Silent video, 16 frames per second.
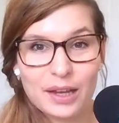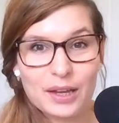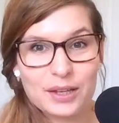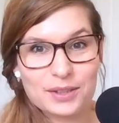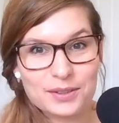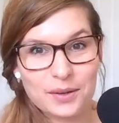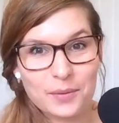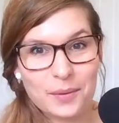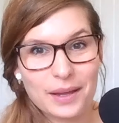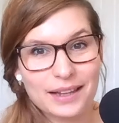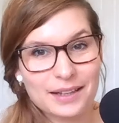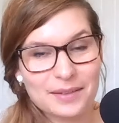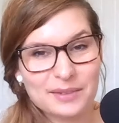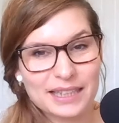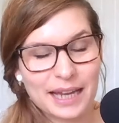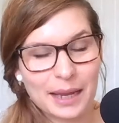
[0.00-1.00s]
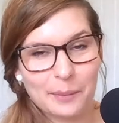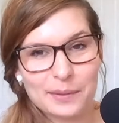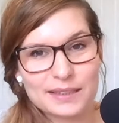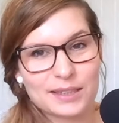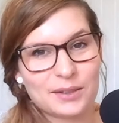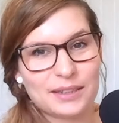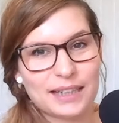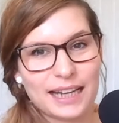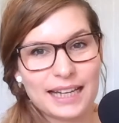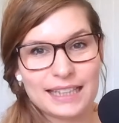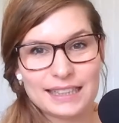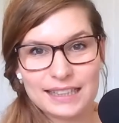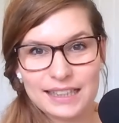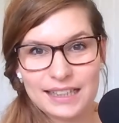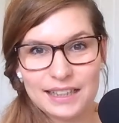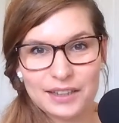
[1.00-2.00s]
So welcome to episode
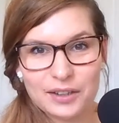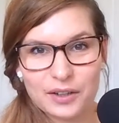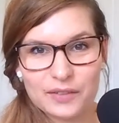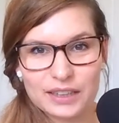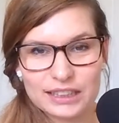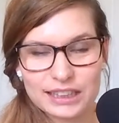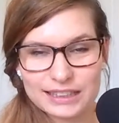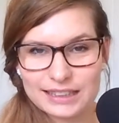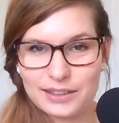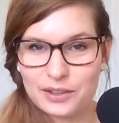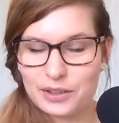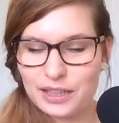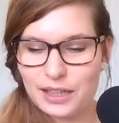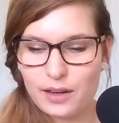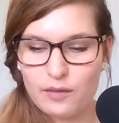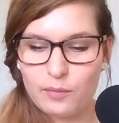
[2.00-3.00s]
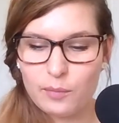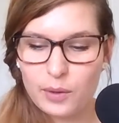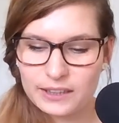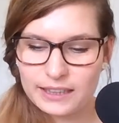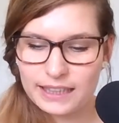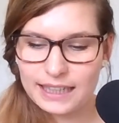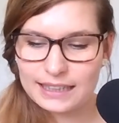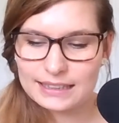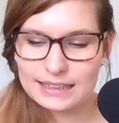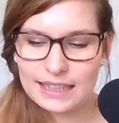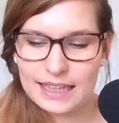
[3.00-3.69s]
18 of the Jessica Goodenough Podcast.